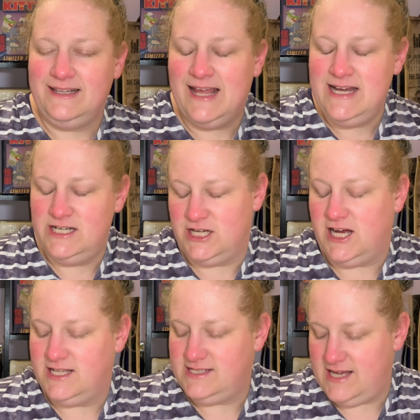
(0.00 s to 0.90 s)
light
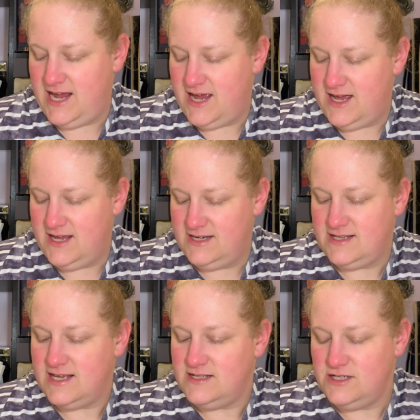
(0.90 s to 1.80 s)
dots, and
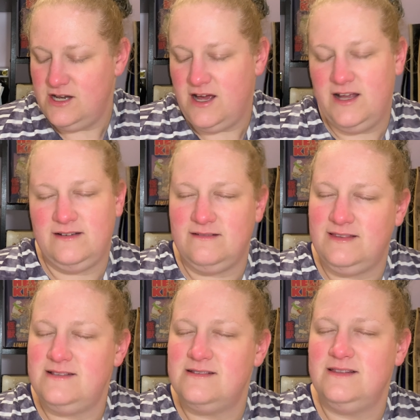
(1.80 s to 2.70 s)
that's
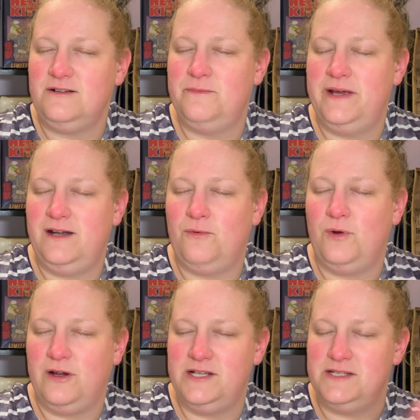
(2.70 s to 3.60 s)
a little bit
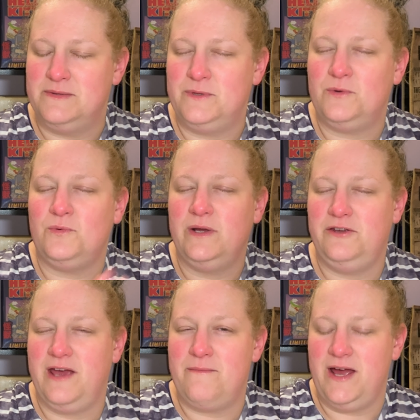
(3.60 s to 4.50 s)
worrisome when you
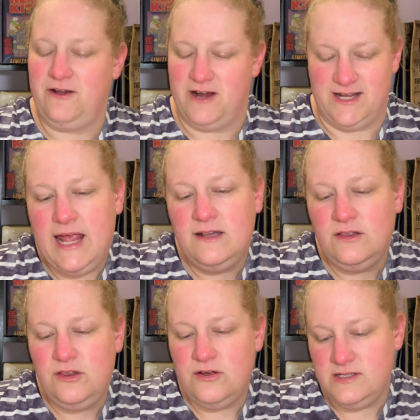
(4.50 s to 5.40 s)
get migraine. It
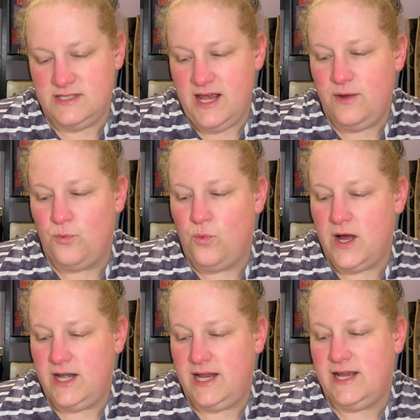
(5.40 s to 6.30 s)
looks like
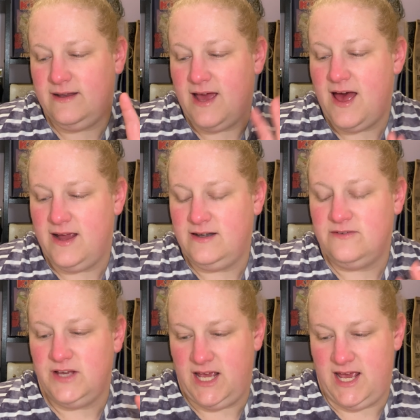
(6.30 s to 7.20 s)
what it kind
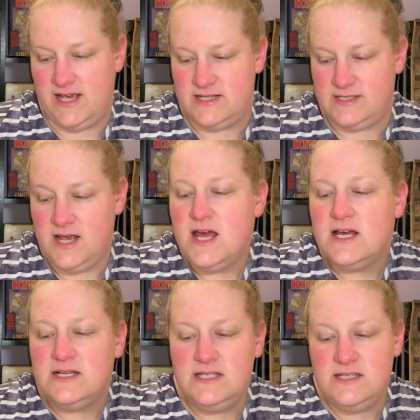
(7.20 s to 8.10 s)
of is,
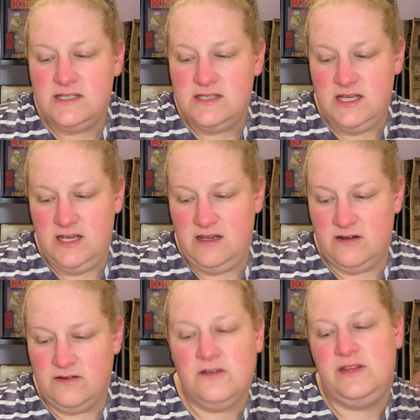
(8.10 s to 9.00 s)
because this is the
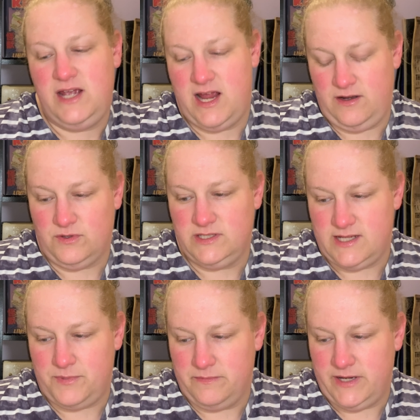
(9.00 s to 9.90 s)
year or the annual
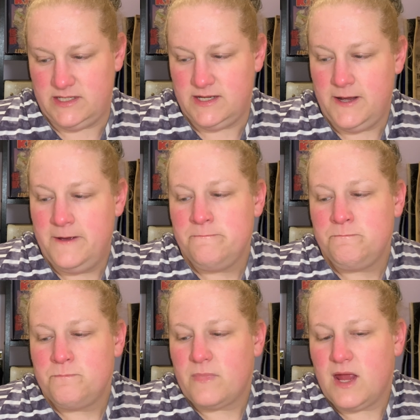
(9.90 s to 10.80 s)
supplement,
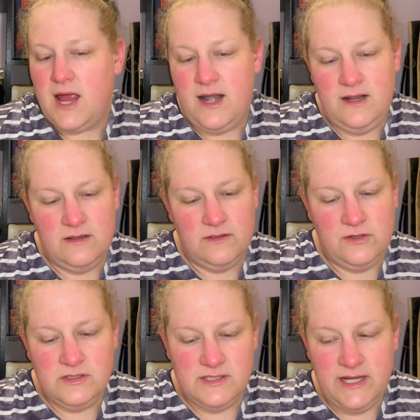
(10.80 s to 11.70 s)
and it
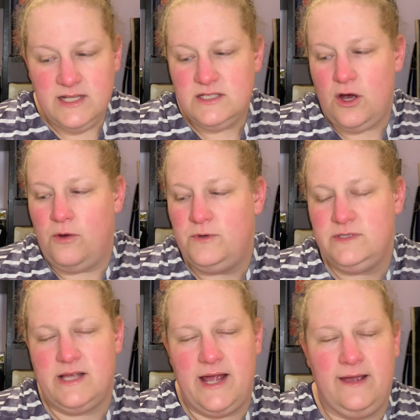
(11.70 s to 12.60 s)
looks like it's almost
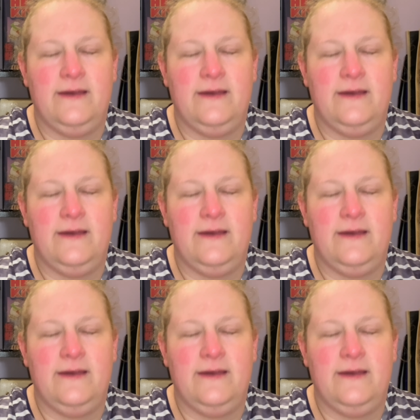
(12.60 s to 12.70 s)
like,